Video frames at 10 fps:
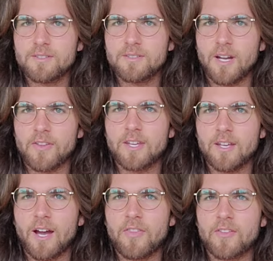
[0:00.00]
I think
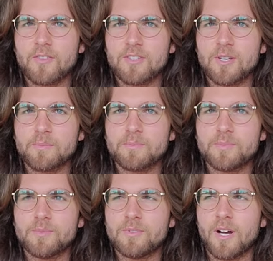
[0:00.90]
Tim
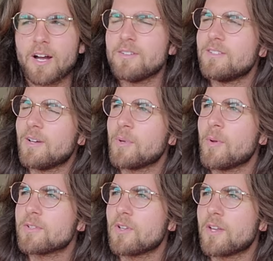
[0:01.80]
talked. Maybe
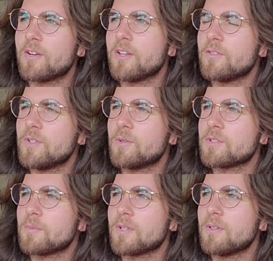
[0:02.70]
I saw that on an interview or
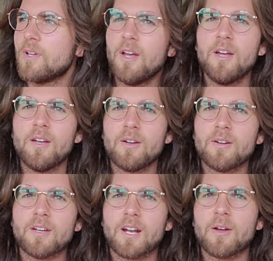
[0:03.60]
something.
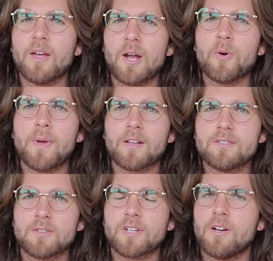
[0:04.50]
And I went back and
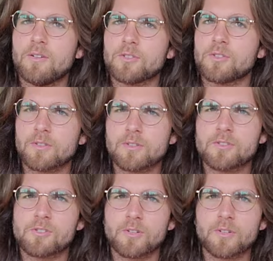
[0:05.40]
listened. I was like, oh,
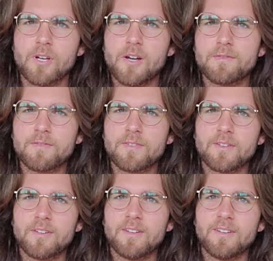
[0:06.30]
sure enough,
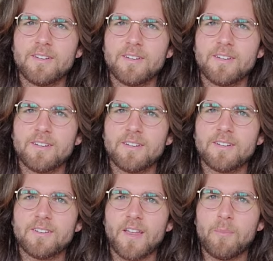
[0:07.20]

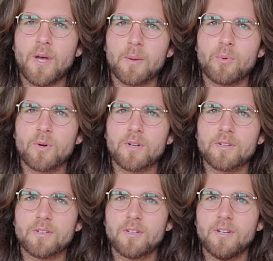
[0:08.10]
that bad boy.
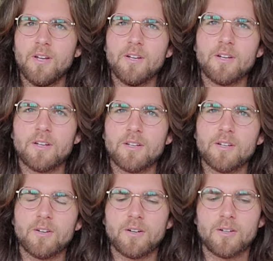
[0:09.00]

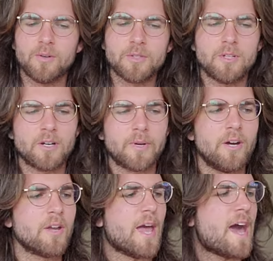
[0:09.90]
What was I talking about?
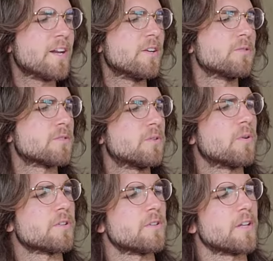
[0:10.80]
Okay, adding notes to
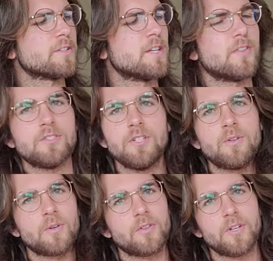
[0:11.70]
chords. So like, let's take the G
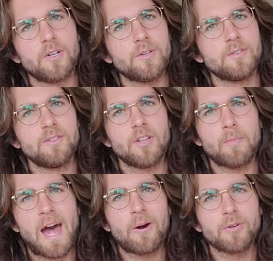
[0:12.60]
chord, the
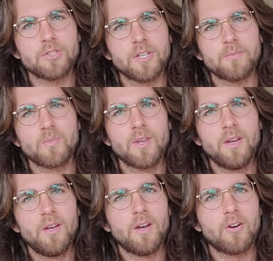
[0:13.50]
power G.
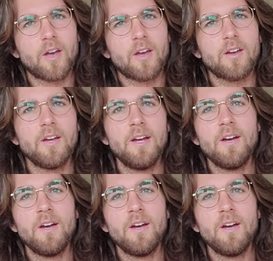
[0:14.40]
Okay.